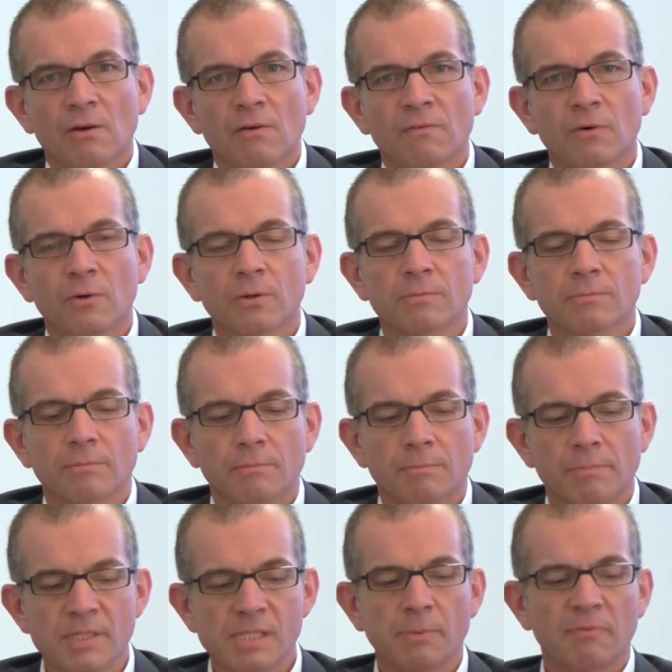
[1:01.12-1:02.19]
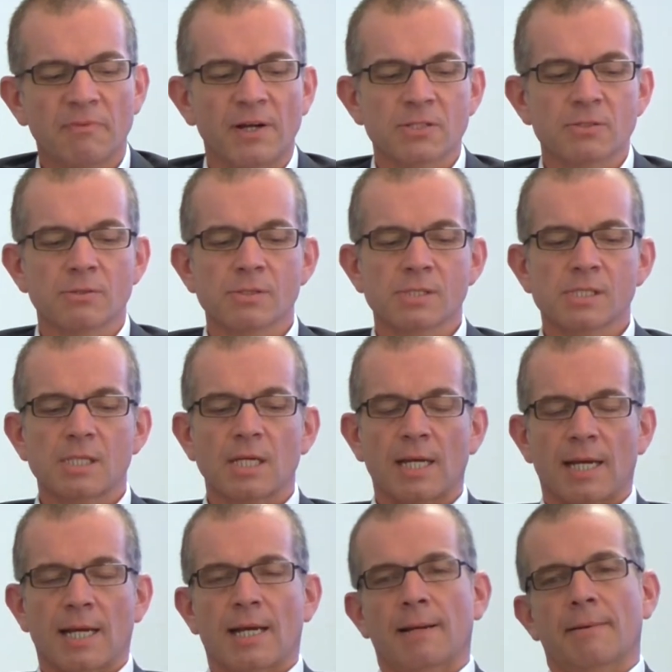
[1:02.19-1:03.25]
For busy professionals,
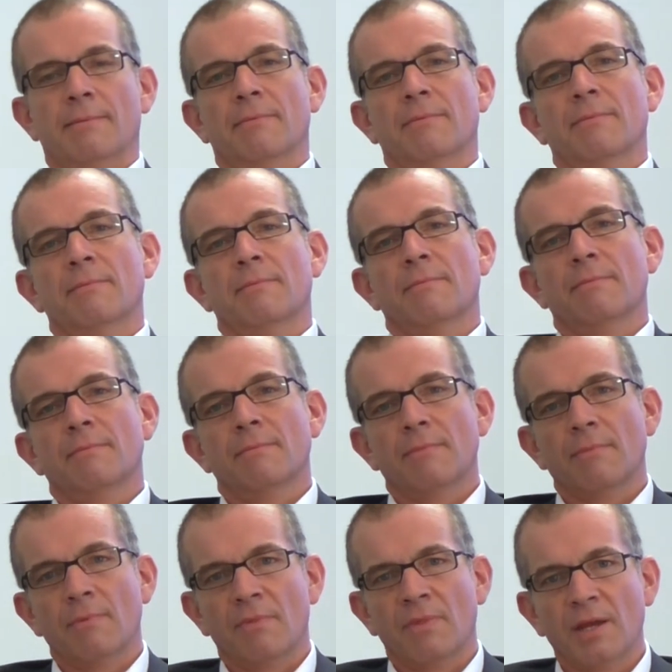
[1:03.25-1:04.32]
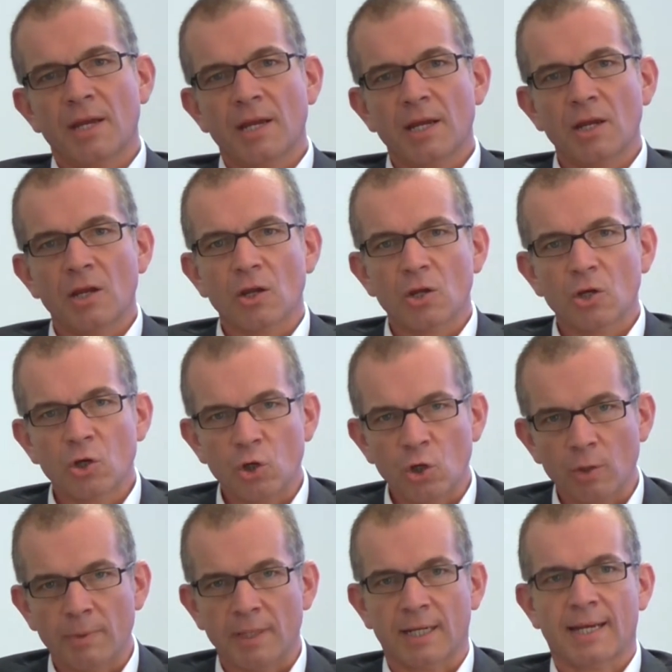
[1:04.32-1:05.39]
their
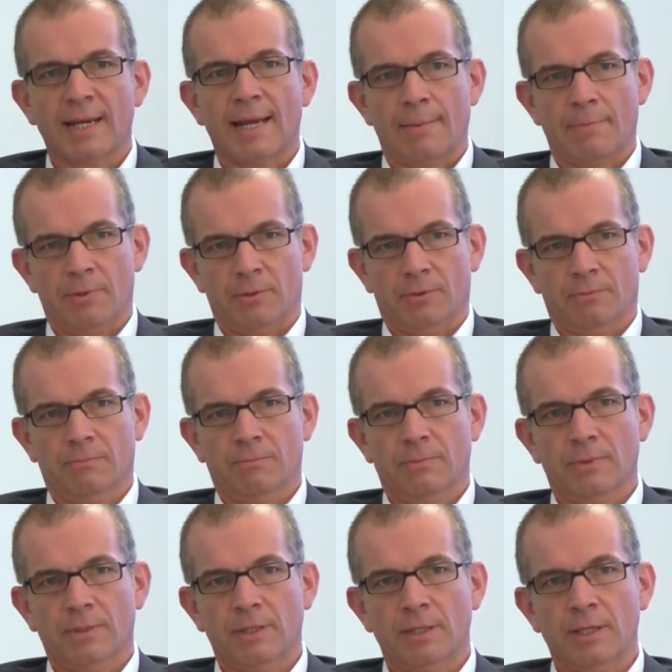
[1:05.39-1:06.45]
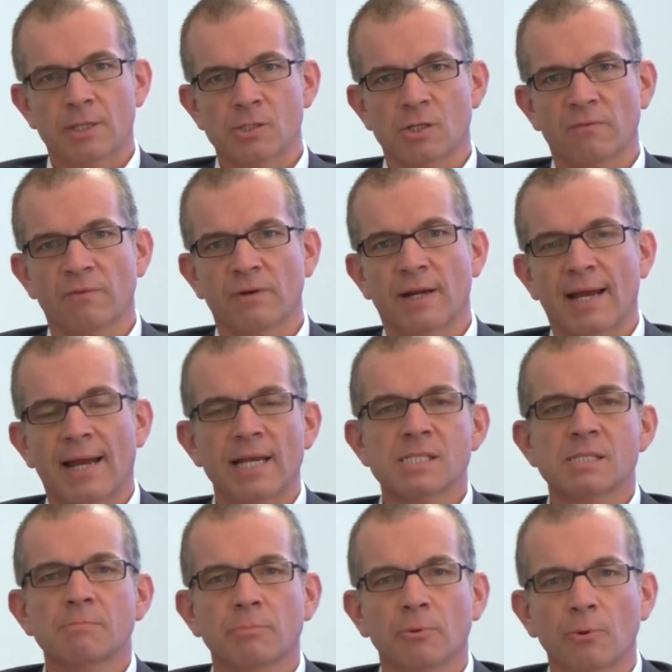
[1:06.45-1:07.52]
human capital is often
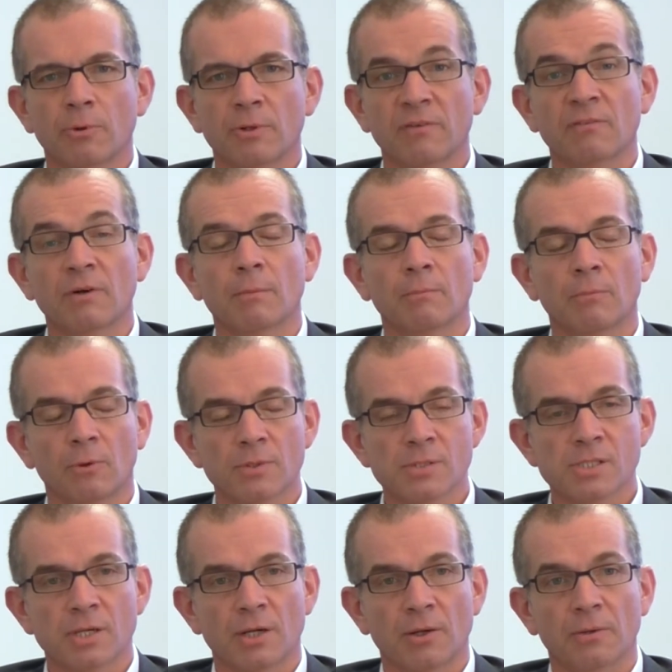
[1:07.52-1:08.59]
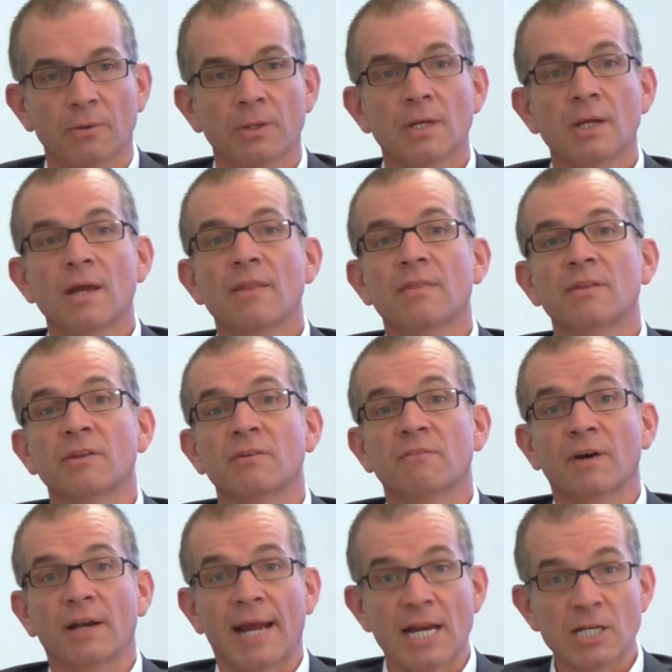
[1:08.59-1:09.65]
as important, if not more so, than the
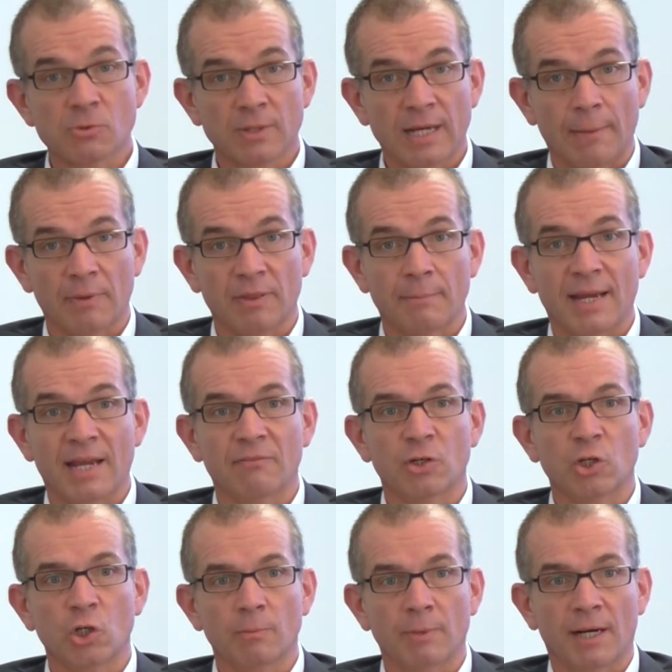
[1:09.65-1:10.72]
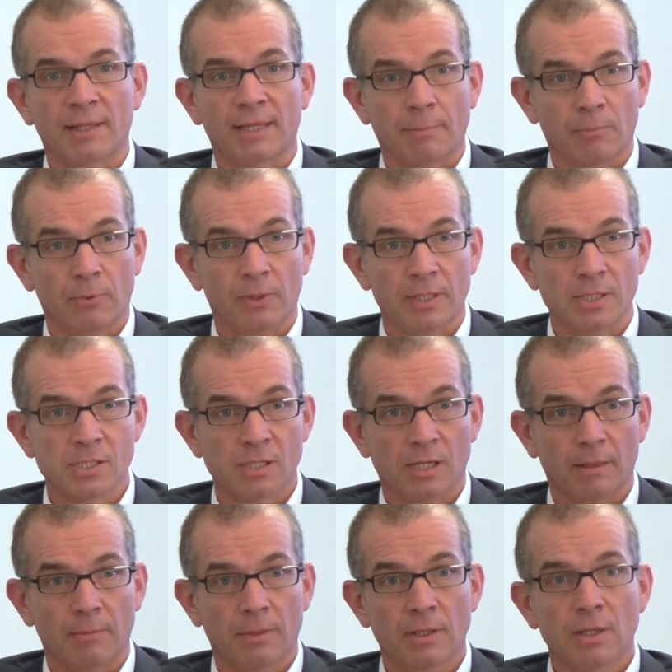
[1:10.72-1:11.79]
financial capital they may have accumulated at that point in
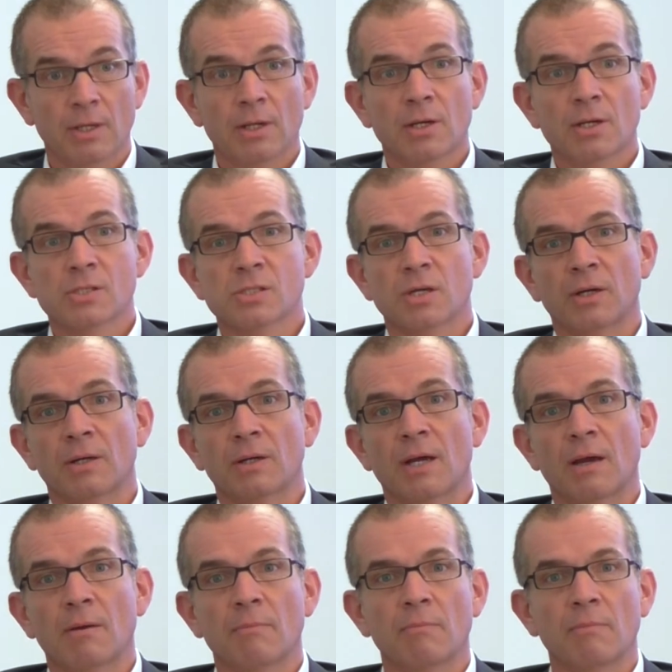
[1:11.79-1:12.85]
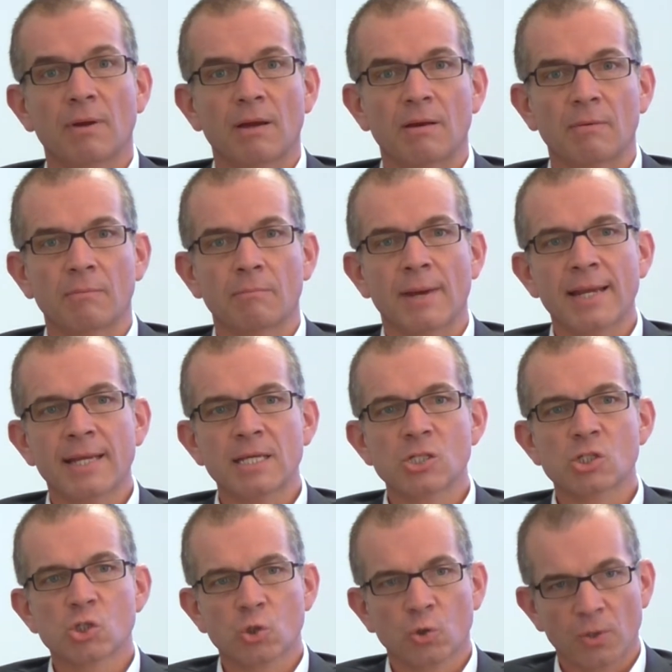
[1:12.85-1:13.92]
time. So
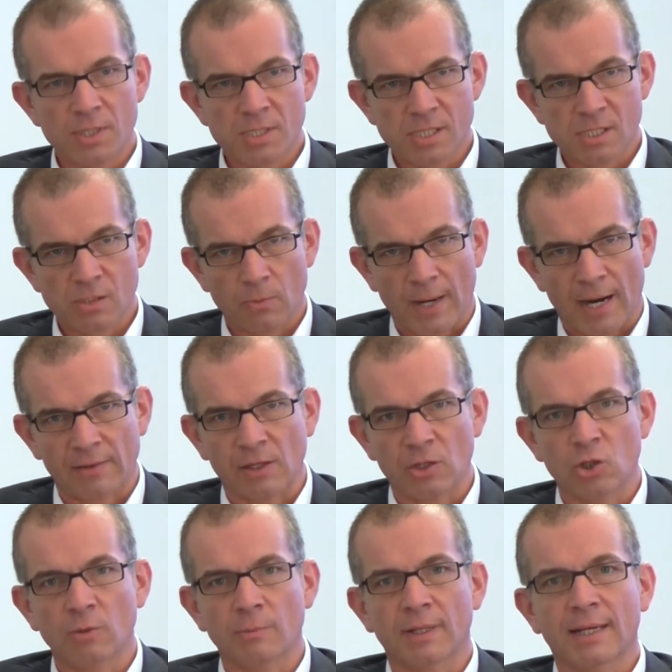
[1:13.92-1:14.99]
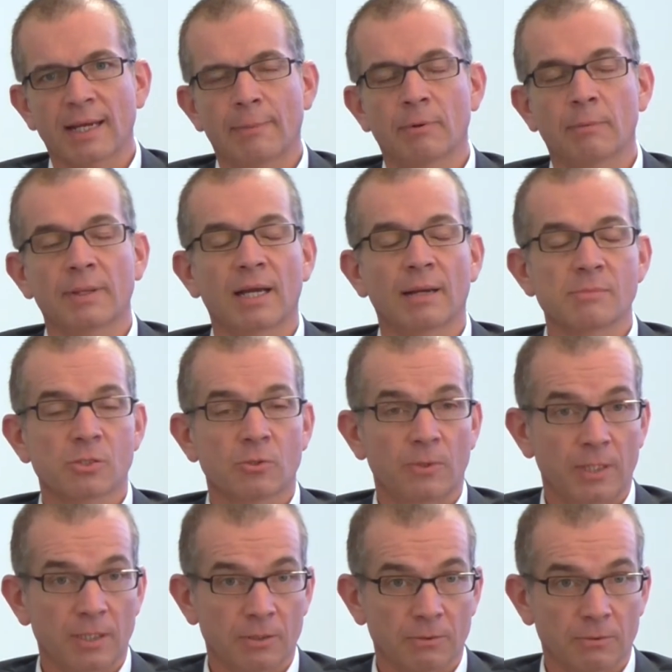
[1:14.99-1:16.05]
making choices around that human capital becomes
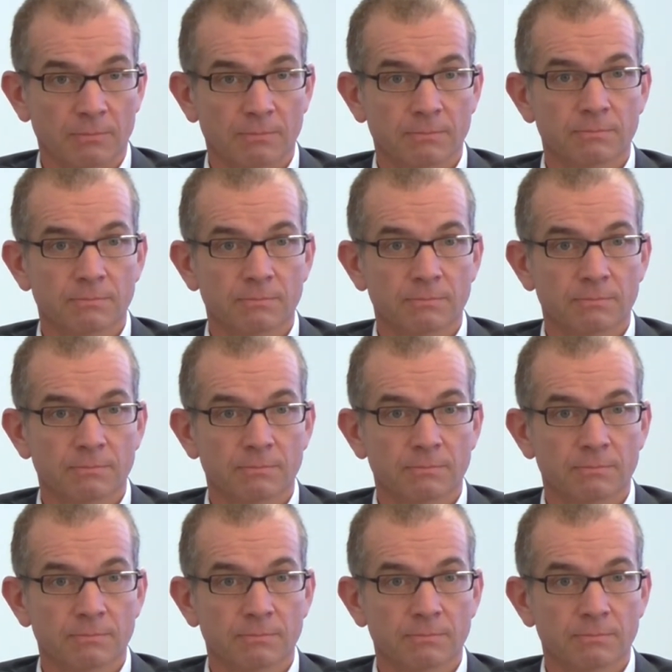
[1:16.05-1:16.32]
critical.